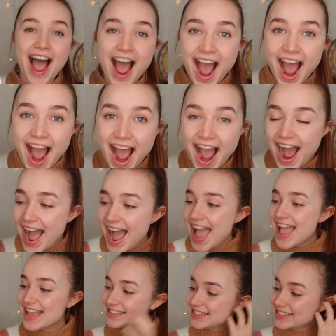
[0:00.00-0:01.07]

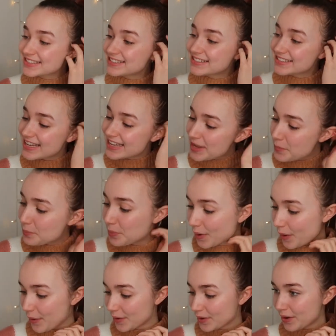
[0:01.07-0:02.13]
it's a sticker
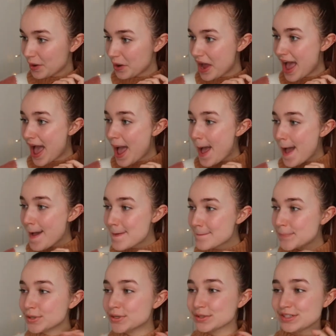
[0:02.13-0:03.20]
book.
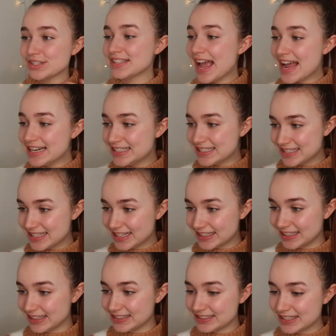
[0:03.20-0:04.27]
But not just any
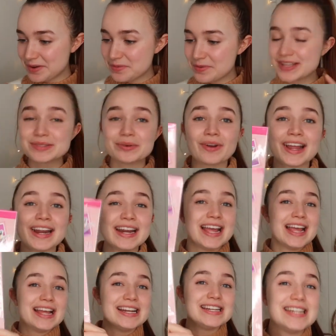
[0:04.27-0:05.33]
stickers. We're talking
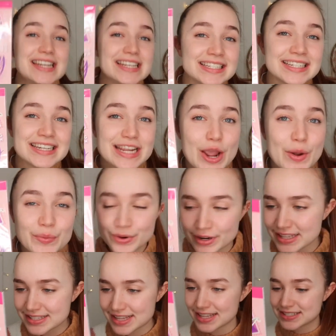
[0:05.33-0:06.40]
Disney
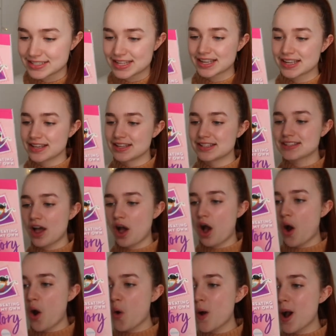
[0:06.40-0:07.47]
princess stickers.
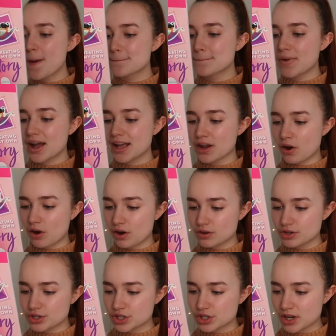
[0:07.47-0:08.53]
Oh my
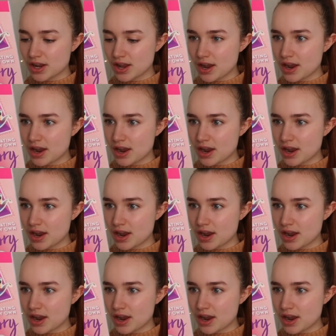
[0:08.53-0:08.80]
gosh.